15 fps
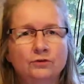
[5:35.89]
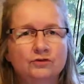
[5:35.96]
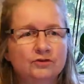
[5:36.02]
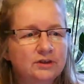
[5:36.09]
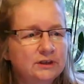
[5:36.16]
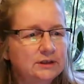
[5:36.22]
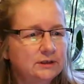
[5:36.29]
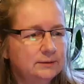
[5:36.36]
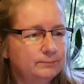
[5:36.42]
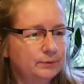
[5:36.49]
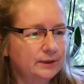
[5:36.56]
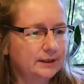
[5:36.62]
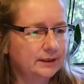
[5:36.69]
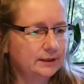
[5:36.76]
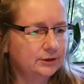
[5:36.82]
She
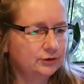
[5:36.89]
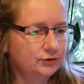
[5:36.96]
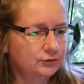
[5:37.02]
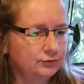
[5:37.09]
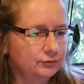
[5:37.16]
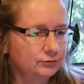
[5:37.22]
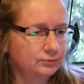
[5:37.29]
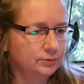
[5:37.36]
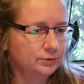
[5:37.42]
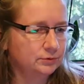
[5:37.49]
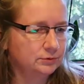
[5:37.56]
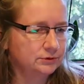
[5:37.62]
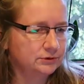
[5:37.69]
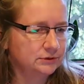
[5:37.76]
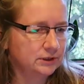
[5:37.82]
played two
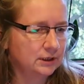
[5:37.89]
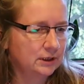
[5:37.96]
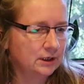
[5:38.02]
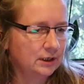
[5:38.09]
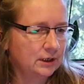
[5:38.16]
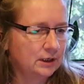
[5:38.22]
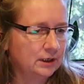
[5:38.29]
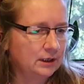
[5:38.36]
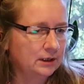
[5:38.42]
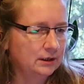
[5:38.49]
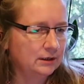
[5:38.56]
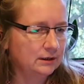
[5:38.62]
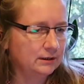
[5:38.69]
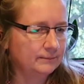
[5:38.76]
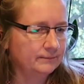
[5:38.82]
roles
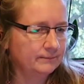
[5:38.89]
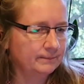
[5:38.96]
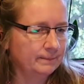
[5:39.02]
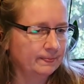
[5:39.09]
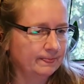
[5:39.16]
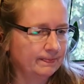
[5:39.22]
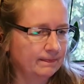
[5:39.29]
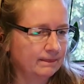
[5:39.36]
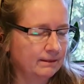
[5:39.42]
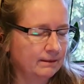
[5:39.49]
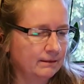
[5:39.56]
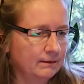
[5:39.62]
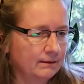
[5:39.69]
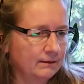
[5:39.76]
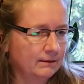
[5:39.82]

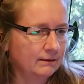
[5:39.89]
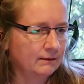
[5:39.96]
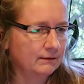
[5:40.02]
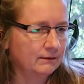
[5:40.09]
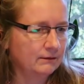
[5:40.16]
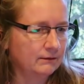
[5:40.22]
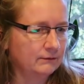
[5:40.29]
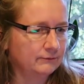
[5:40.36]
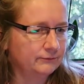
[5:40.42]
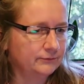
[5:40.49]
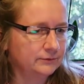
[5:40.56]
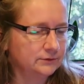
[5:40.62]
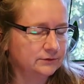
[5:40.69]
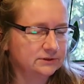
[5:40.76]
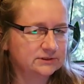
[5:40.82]
of
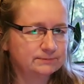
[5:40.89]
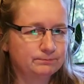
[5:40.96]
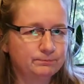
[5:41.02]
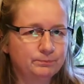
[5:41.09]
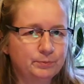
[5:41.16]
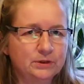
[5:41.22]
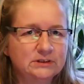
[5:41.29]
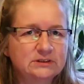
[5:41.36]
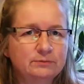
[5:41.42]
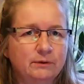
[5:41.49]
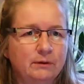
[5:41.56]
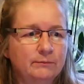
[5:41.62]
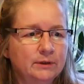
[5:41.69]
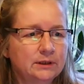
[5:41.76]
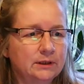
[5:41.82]
a
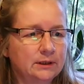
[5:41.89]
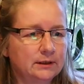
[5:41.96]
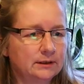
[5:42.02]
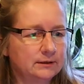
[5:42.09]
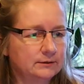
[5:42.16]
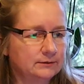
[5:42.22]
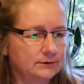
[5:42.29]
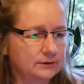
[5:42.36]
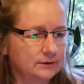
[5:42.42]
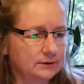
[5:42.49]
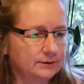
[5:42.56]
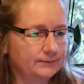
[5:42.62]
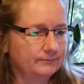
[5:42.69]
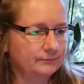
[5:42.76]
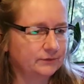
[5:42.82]
sportswoman and
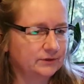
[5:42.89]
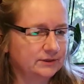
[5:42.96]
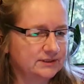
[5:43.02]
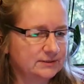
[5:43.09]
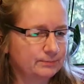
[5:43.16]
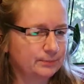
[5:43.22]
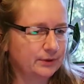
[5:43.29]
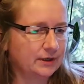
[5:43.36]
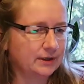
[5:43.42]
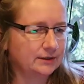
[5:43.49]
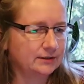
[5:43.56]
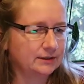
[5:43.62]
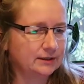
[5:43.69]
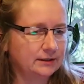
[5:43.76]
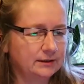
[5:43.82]
this
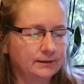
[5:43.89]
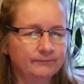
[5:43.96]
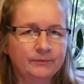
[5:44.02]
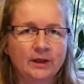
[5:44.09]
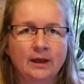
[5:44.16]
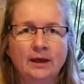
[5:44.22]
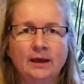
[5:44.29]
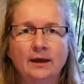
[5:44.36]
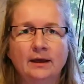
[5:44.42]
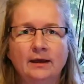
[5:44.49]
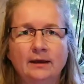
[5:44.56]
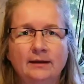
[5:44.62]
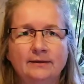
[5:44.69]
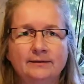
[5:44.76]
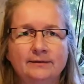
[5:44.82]
part here,
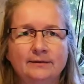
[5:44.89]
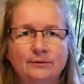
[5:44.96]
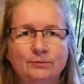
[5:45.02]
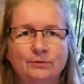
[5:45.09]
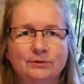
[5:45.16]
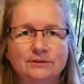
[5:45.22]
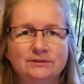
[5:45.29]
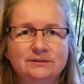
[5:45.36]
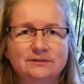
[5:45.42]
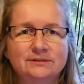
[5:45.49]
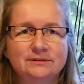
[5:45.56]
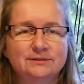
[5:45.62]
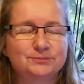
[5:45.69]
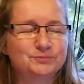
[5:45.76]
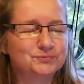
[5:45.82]
and there was
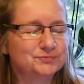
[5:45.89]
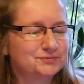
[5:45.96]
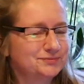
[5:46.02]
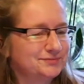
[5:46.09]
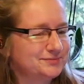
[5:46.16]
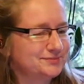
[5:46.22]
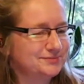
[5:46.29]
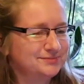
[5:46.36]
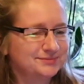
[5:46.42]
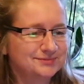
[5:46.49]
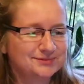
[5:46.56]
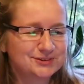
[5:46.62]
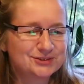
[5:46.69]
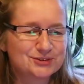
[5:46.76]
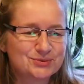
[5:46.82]
a
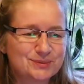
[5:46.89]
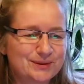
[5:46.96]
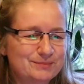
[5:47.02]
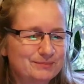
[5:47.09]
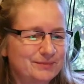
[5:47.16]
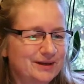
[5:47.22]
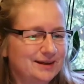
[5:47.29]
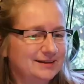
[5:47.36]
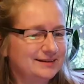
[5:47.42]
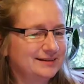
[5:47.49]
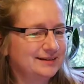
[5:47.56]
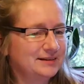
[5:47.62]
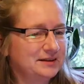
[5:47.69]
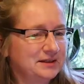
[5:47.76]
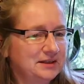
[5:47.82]
sweet
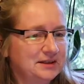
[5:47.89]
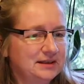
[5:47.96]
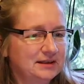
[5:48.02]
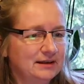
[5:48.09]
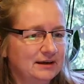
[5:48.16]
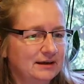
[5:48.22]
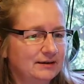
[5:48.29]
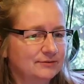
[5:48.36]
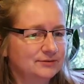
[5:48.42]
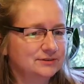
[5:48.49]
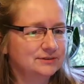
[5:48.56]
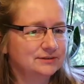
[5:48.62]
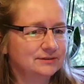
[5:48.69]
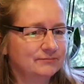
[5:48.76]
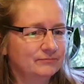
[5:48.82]
man, he loves